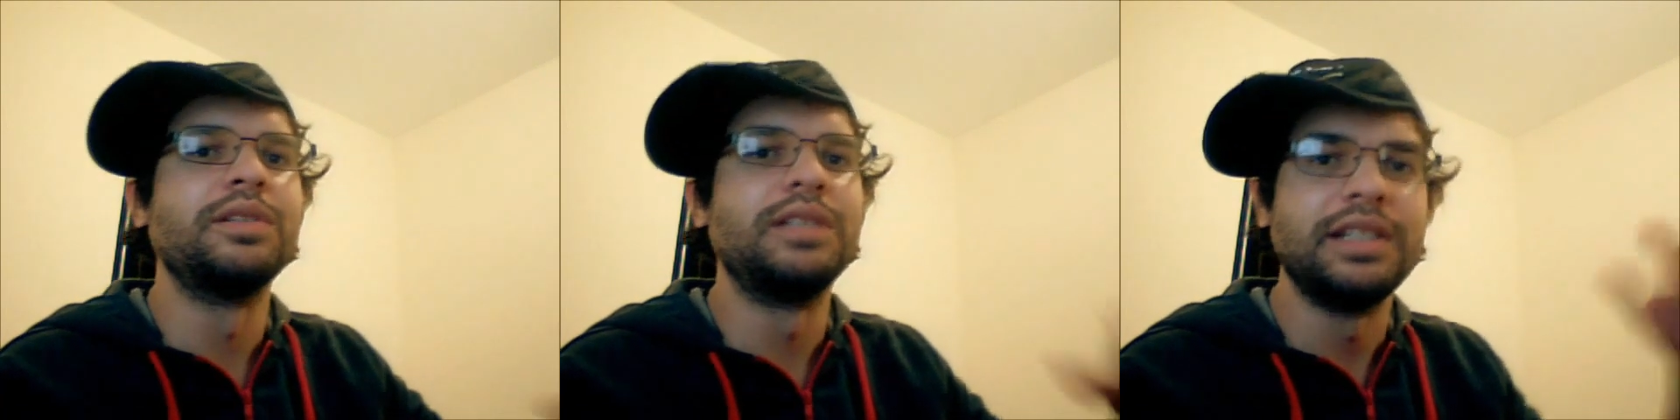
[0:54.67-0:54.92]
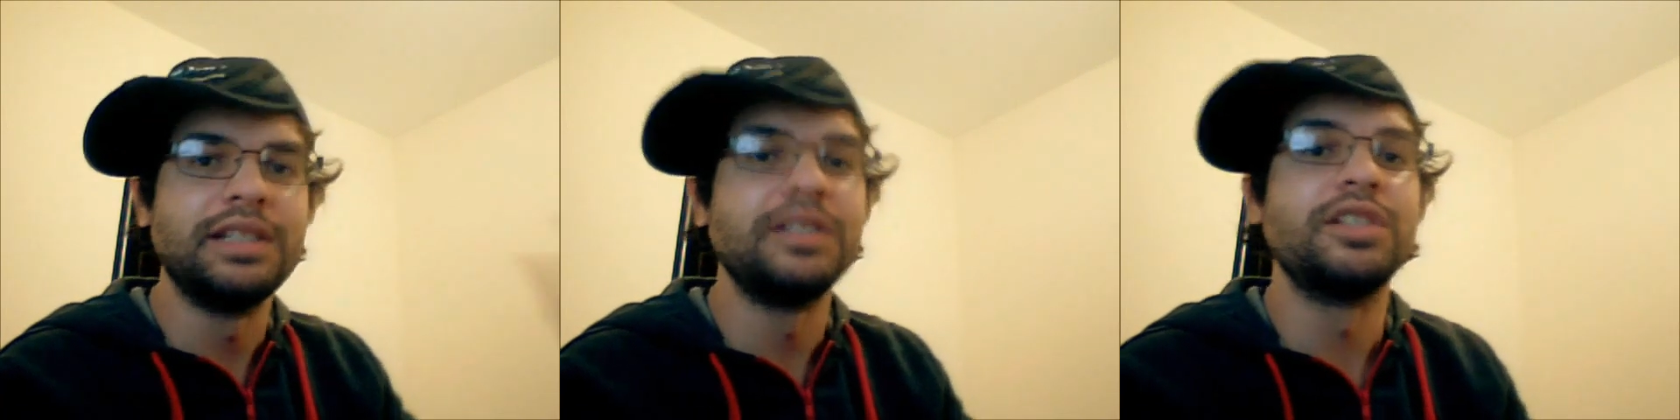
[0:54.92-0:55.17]

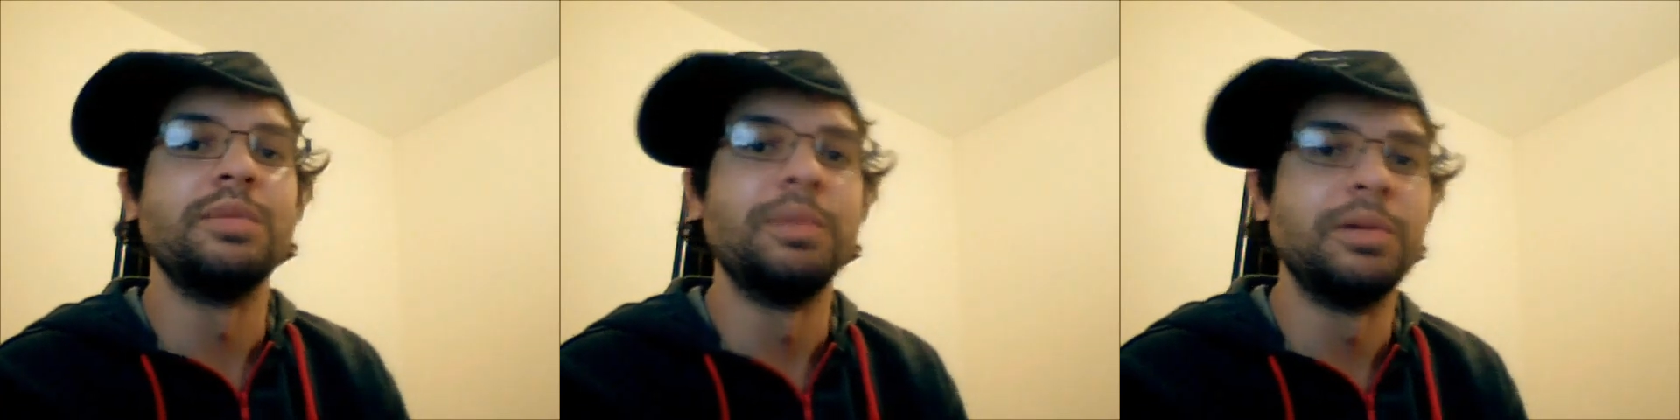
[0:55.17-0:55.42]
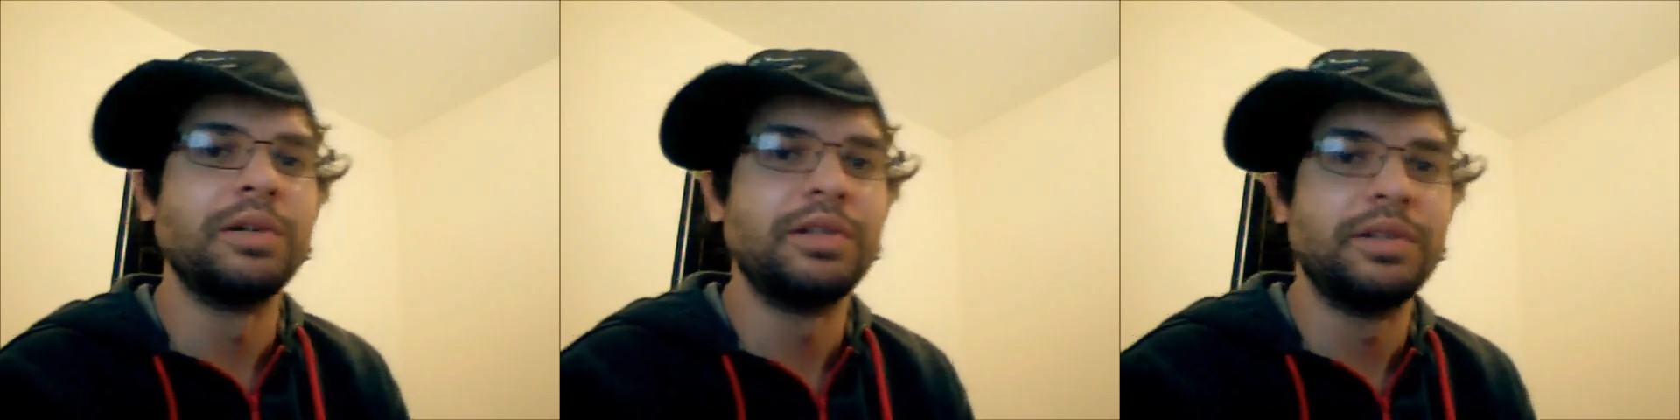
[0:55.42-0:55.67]
deeds,
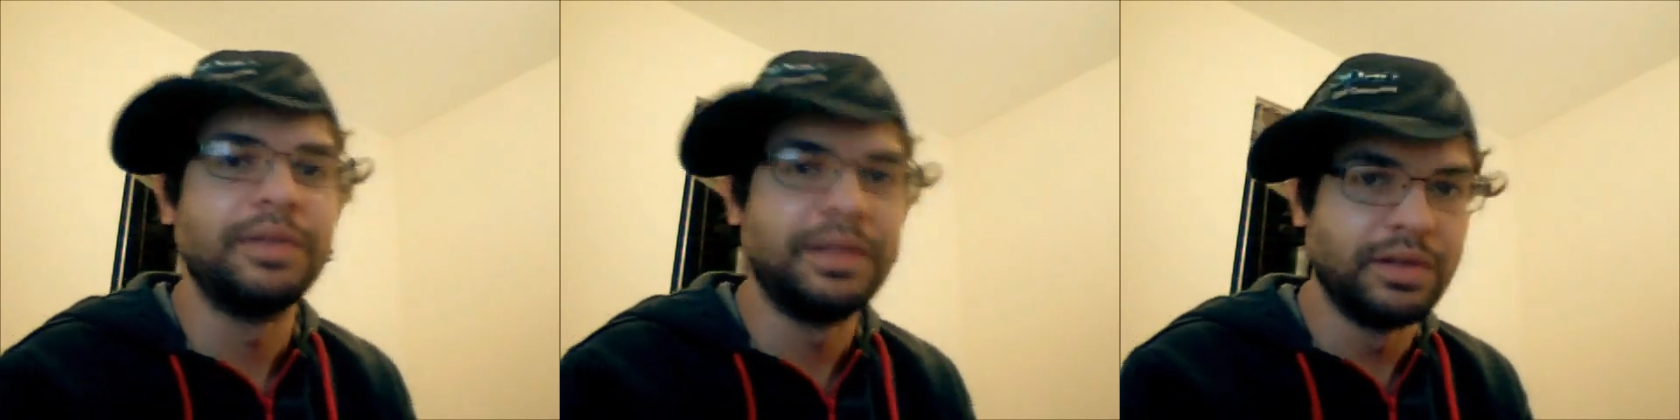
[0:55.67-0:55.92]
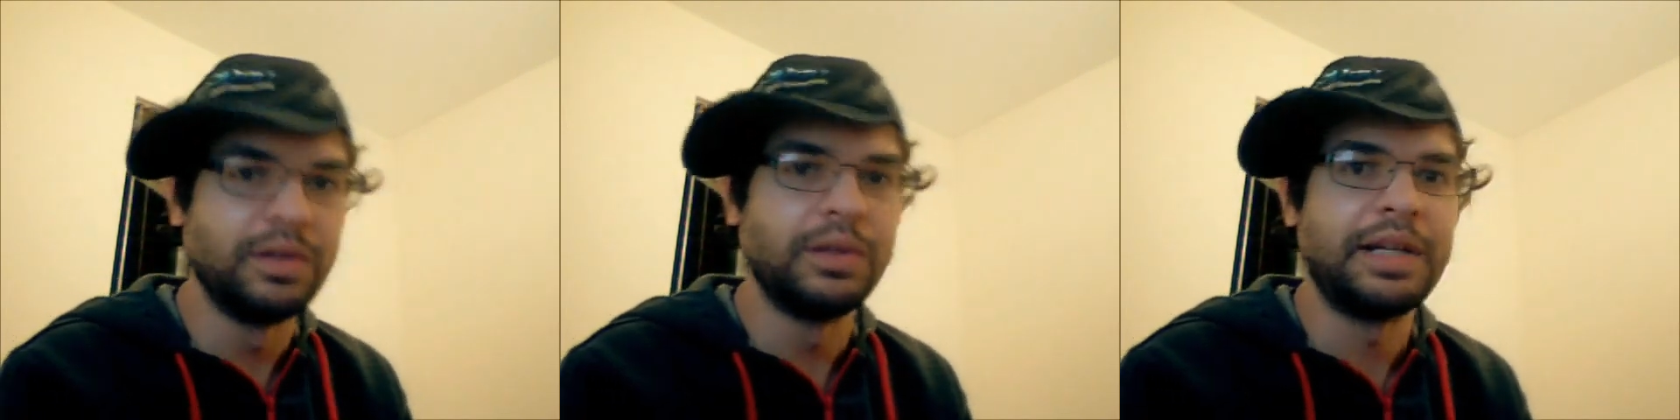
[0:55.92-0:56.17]

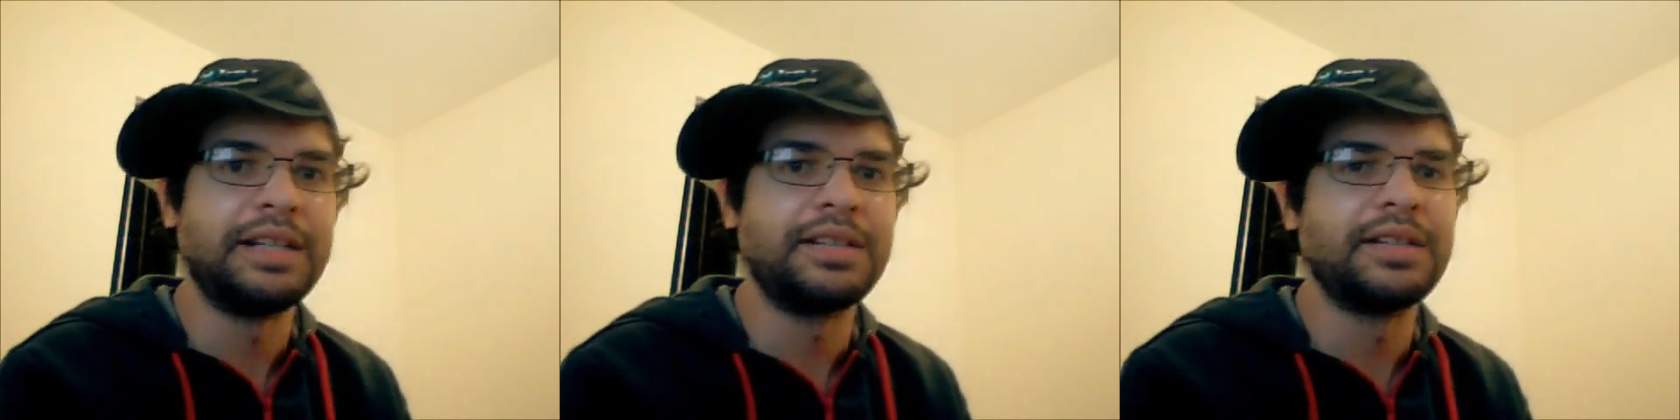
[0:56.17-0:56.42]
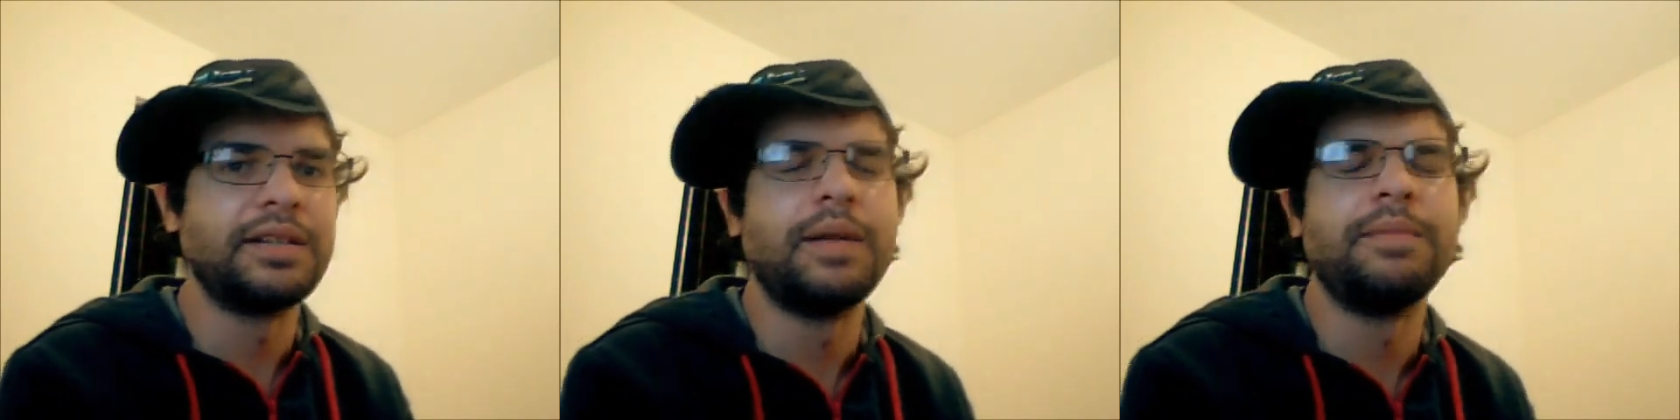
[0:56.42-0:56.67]
God has to
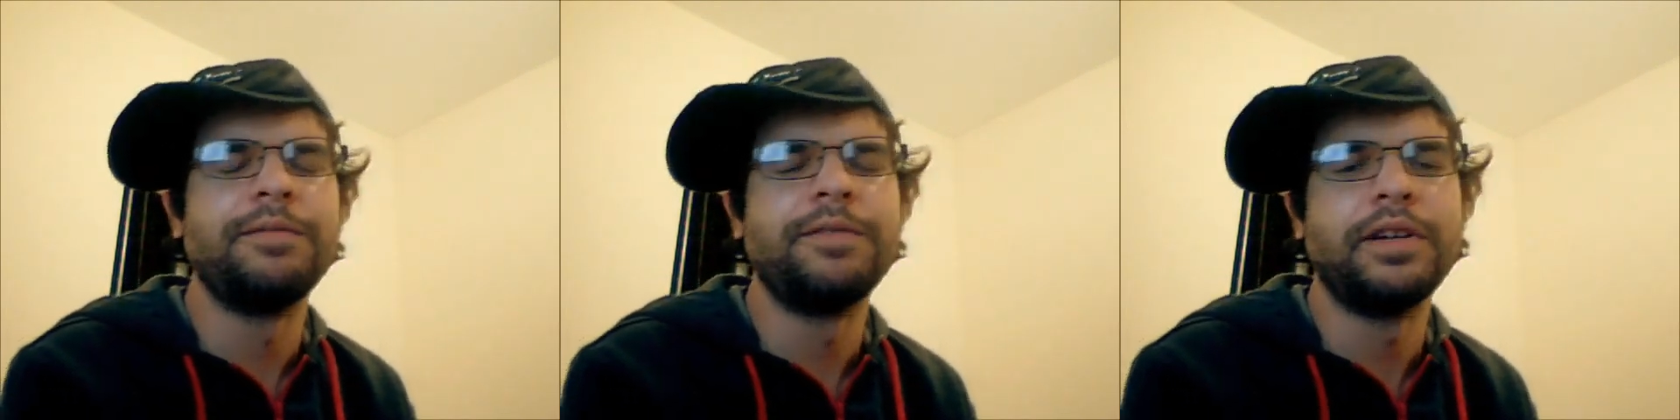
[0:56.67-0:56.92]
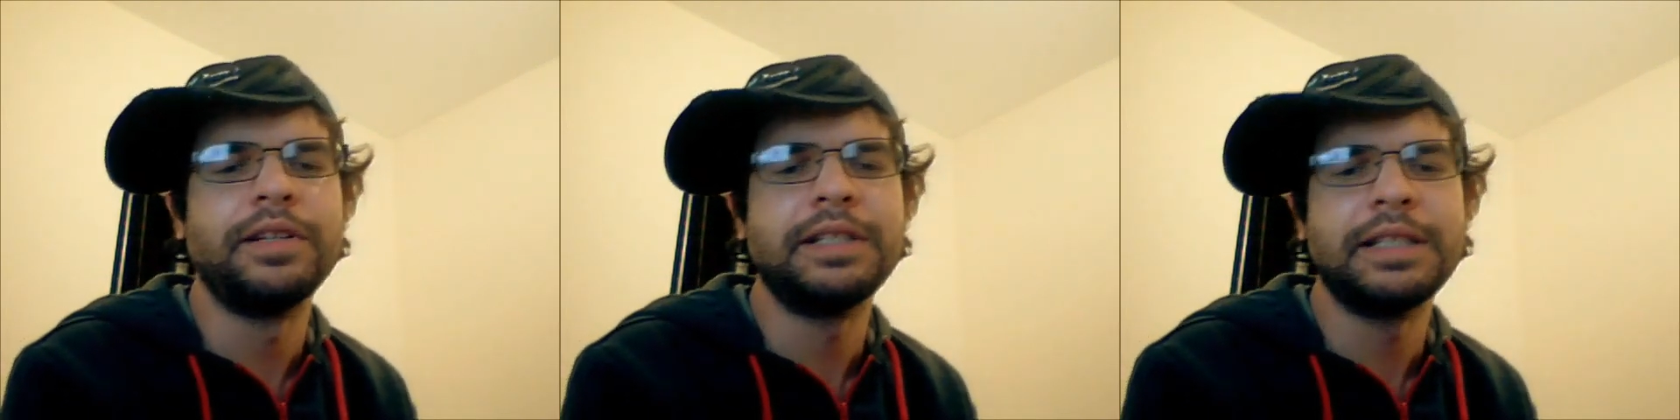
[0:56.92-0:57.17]
come
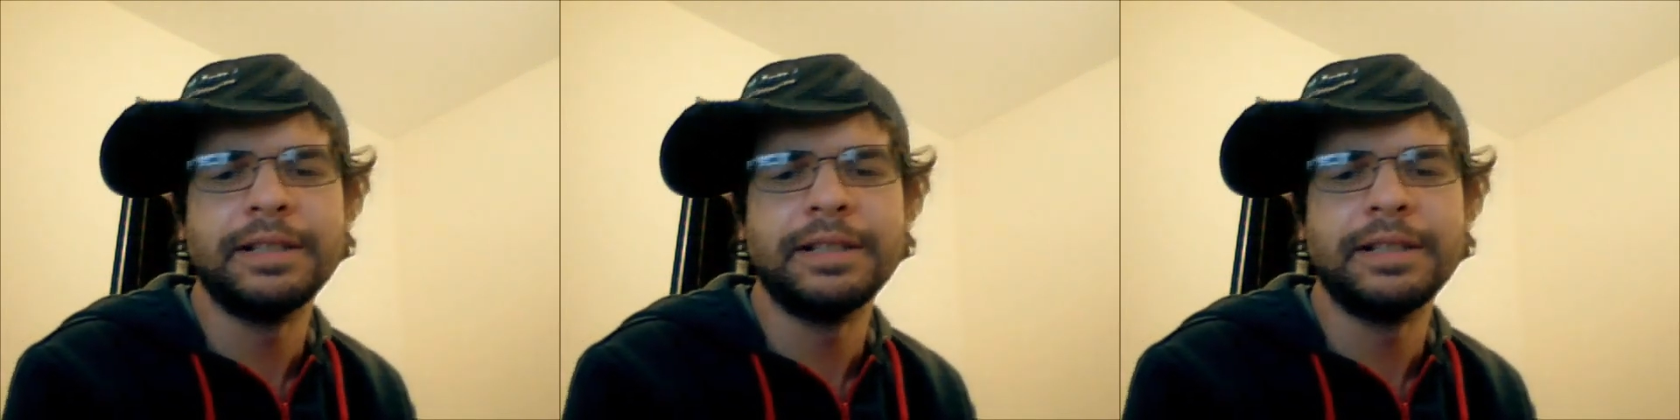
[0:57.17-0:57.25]
first.